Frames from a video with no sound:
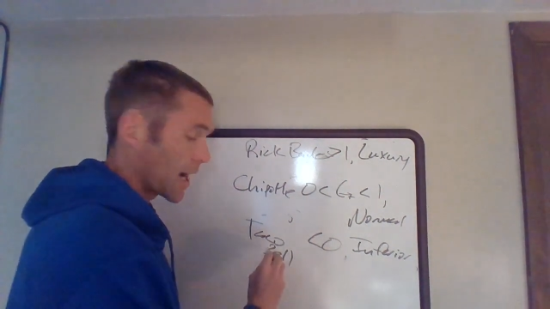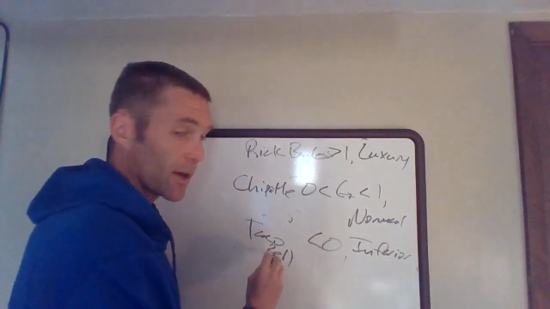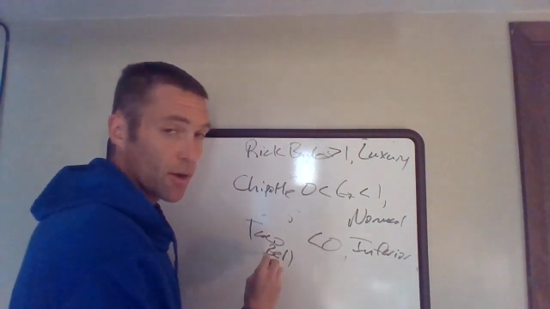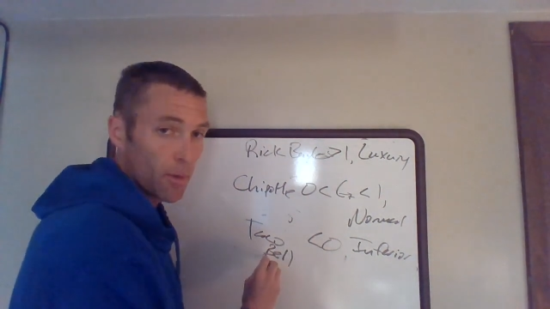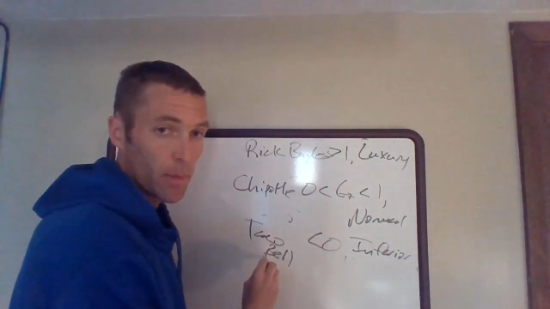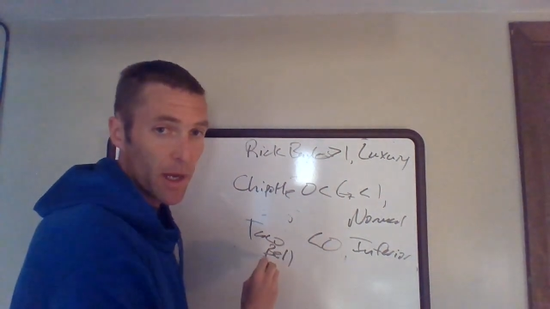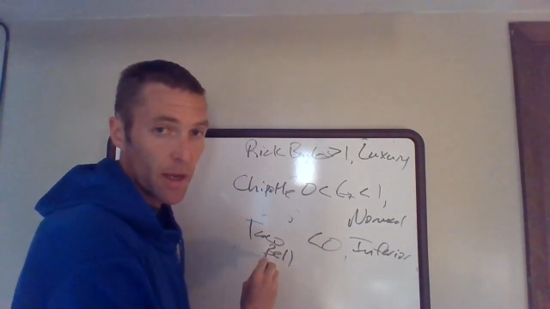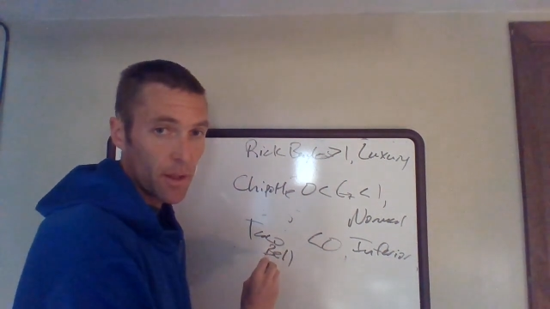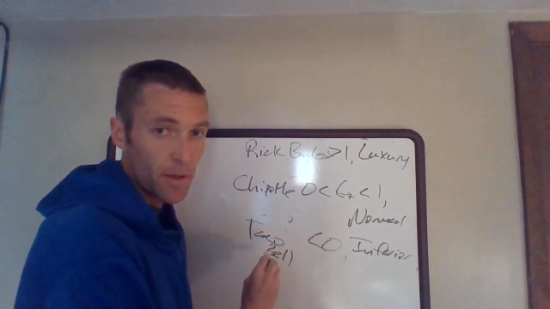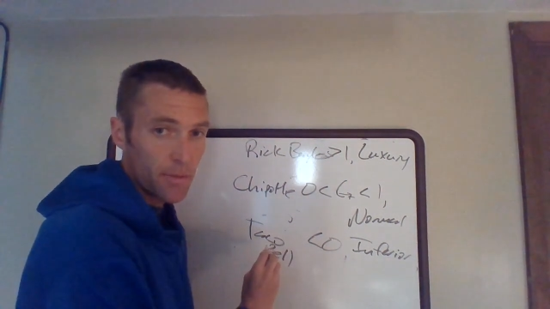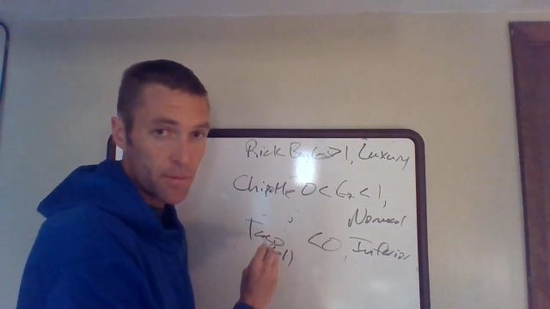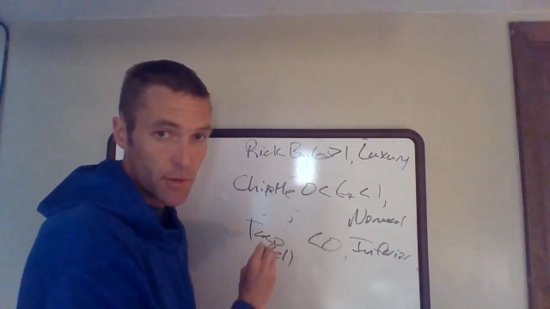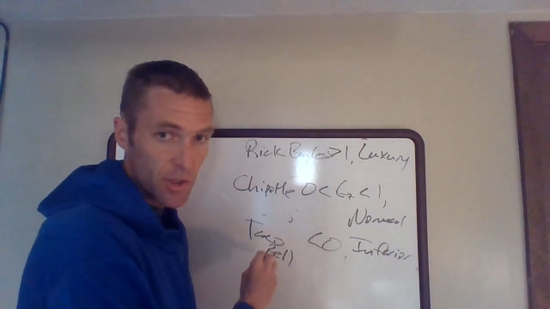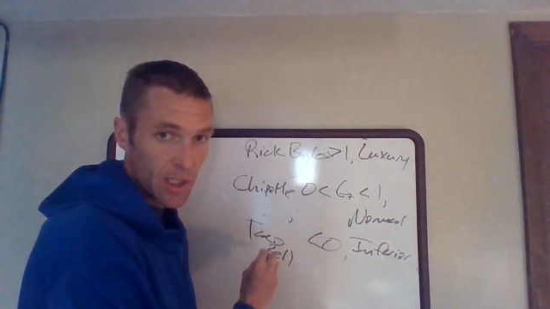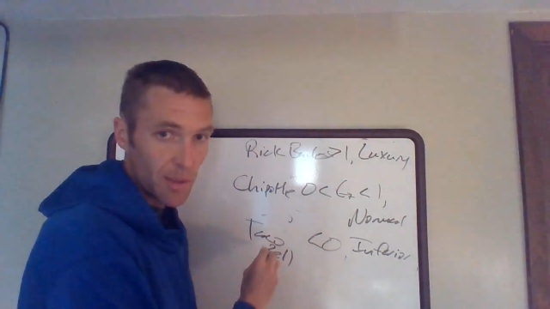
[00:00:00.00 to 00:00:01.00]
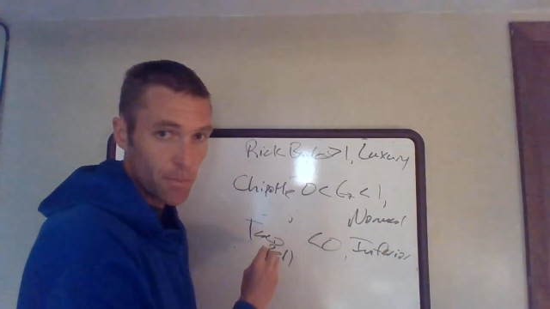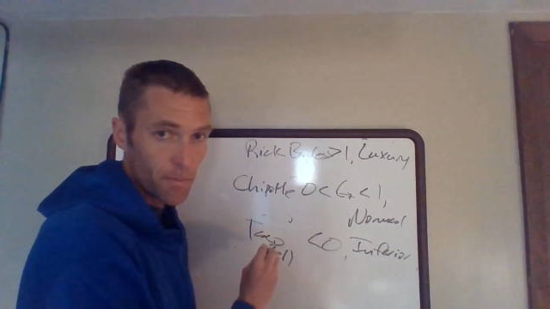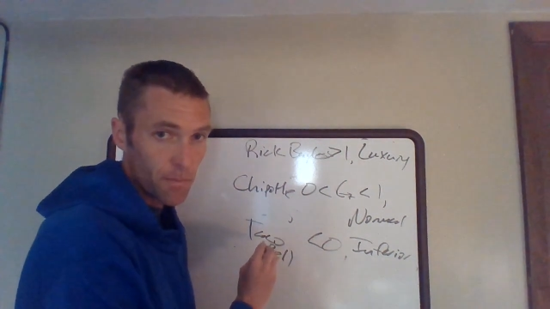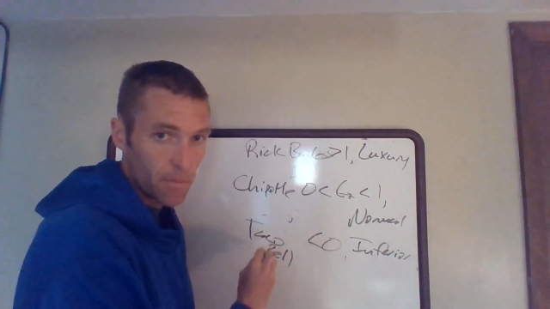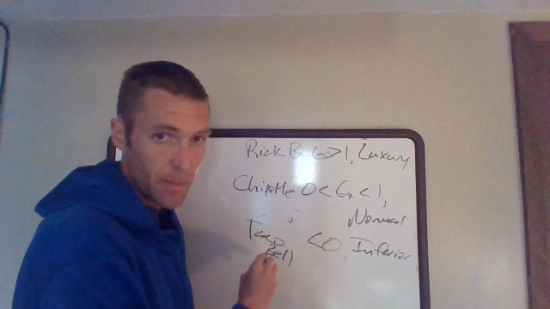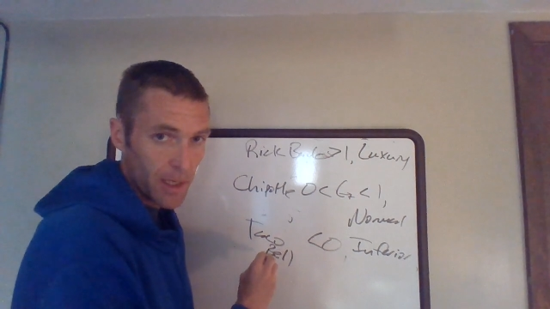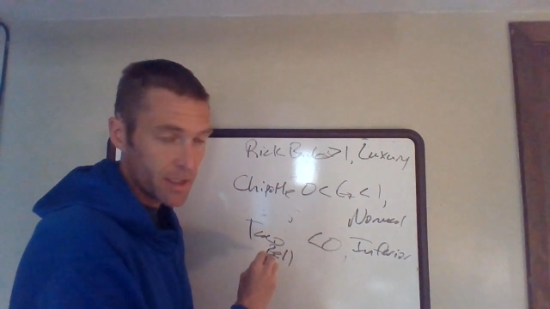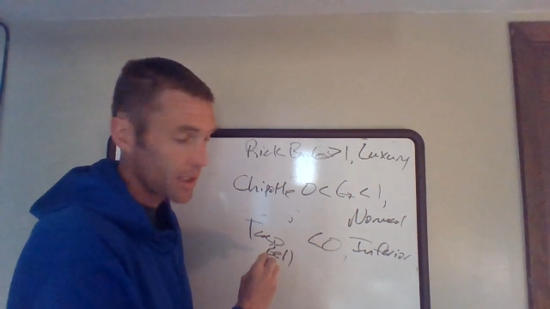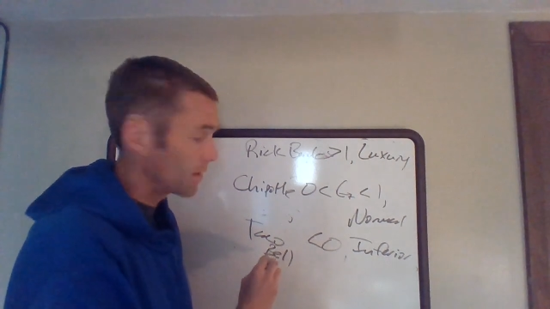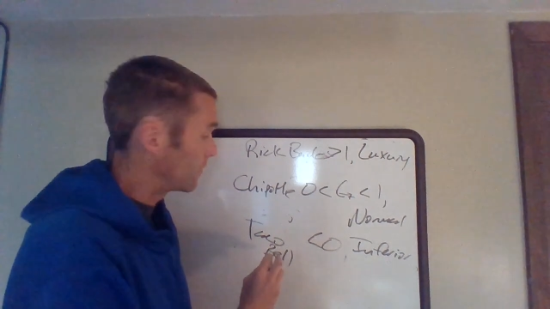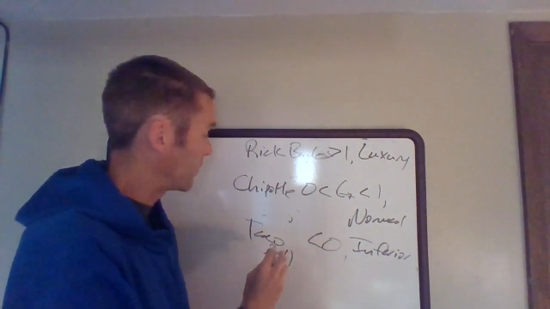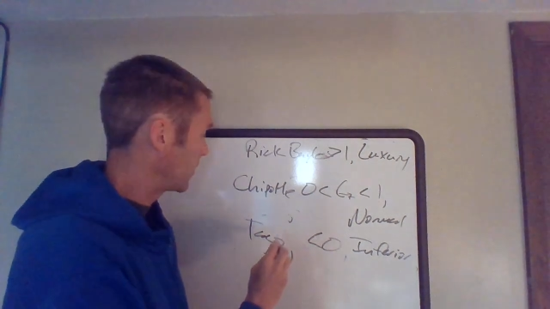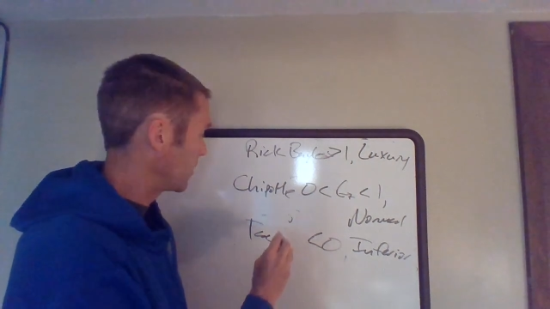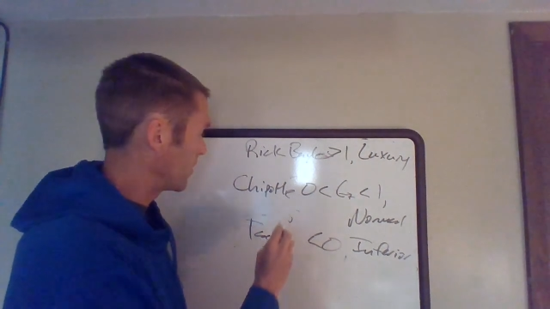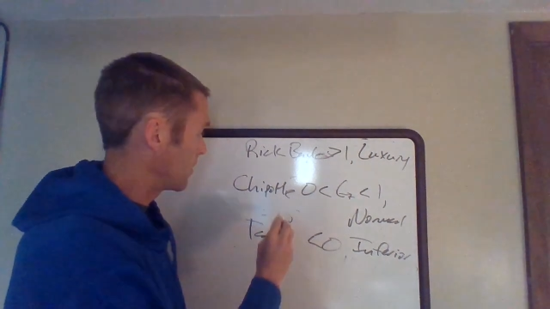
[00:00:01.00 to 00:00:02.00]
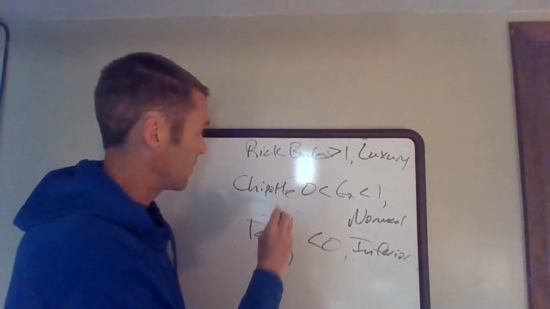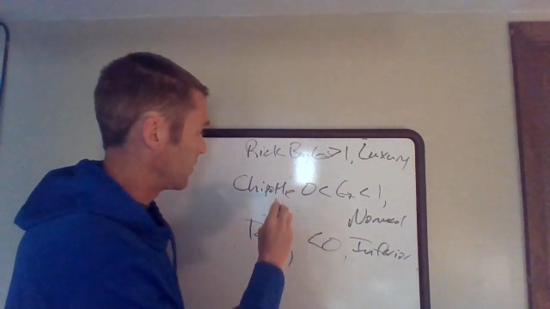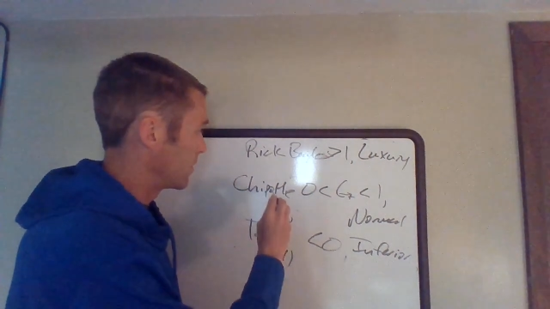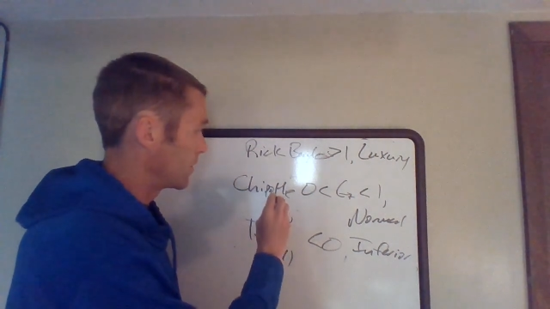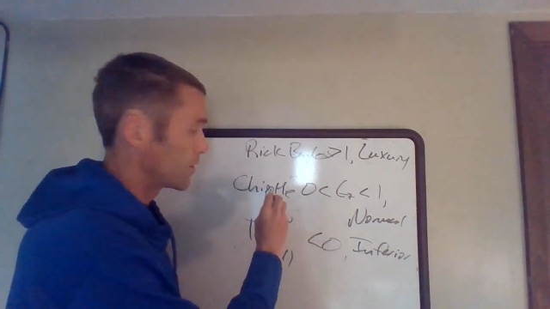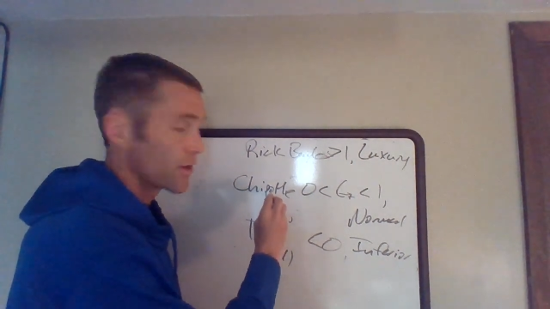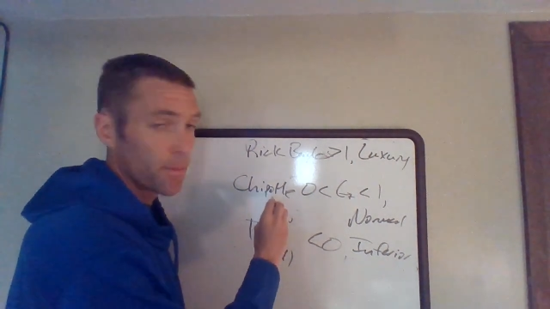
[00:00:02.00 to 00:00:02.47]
Taco Bell, cheap Mexican food,